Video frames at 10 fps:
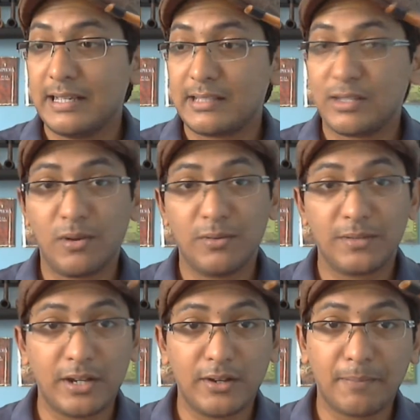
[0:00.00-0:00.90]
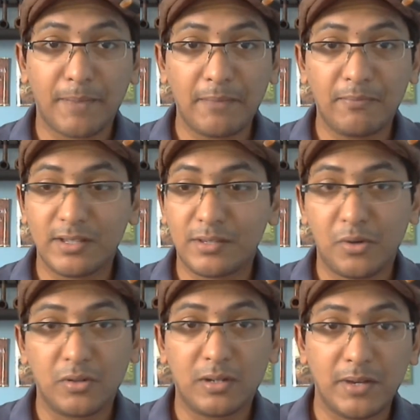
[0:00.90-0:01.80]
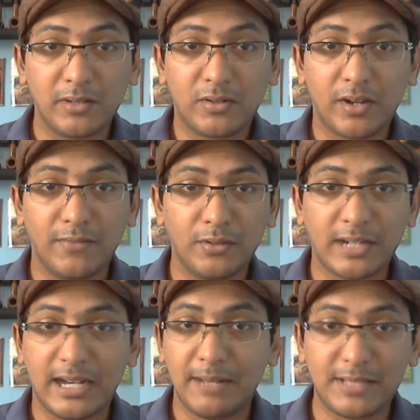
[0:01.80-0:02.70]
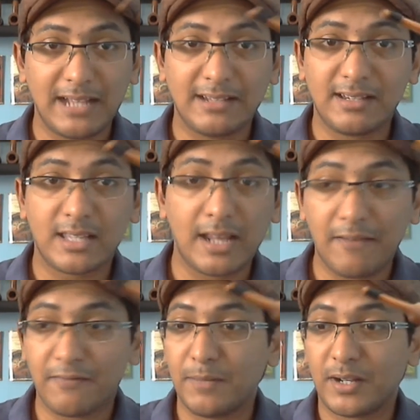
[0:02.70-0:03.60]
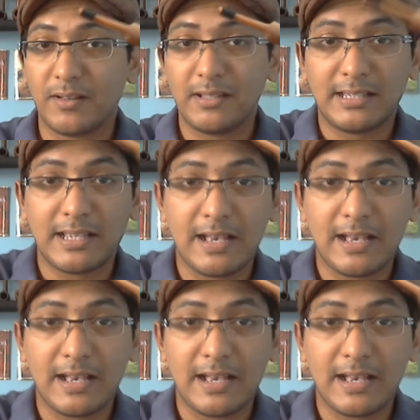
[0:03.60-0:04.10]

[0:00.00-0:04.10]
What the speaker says: So, the pipe was smoked about 3-4 times and just left because,